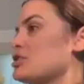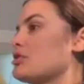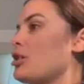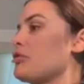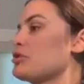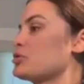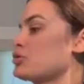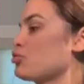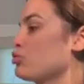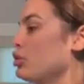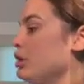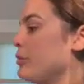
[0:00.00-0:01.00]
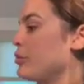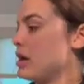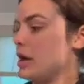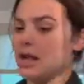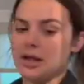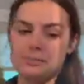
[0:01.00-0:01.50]
thought this was really
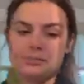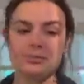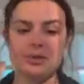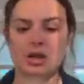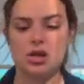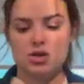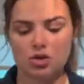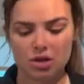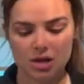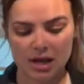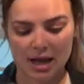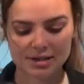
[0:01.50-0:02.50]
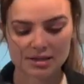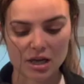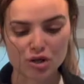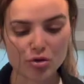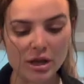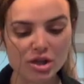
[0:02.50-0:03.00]
pretty. And it has
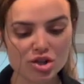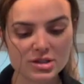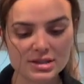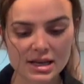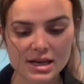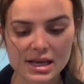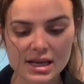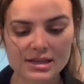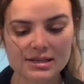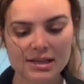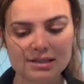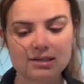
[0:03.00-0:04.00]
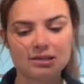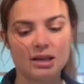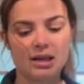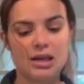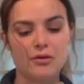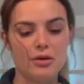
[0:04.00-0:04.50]
hydrangeas in it. It's
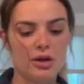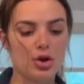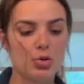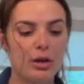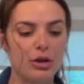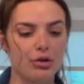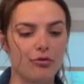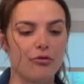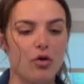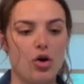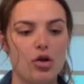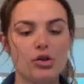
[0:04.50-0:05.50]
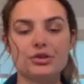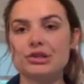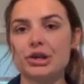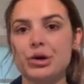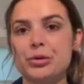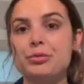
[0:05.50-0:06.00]
like giving New England fall.
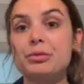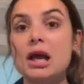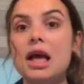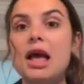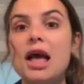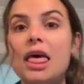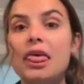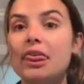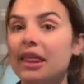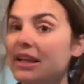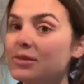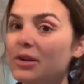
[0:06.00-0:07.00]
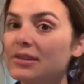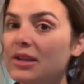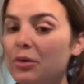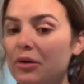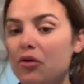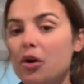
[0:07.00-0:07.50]
So that's what I was
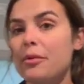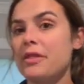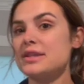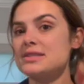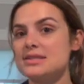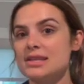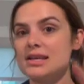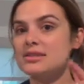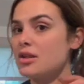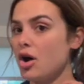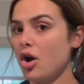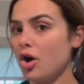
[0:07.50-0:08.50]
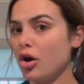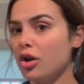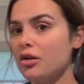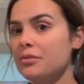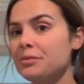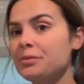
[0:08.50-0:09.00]
going for, but that's the end of the
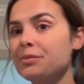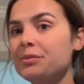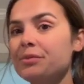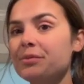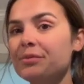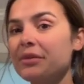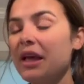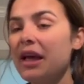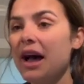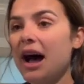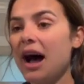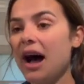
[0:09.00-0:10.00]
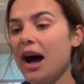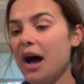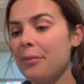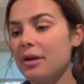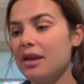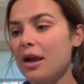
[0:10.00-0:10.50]
haul.
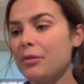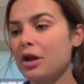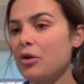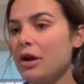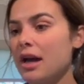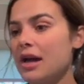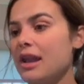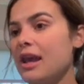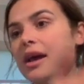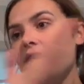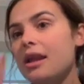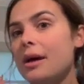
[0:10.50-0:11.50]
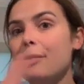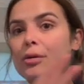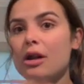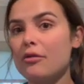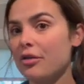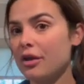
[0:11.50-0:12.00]
Yeah, let's go ahead and
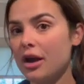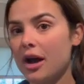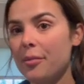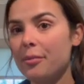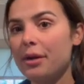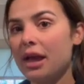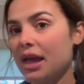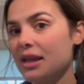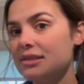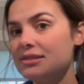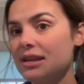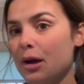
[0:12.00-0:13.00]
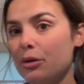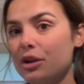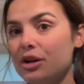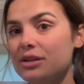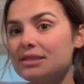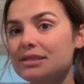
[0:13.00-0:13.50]
put everything up and see how it
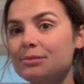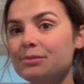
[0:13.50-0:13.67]
looks.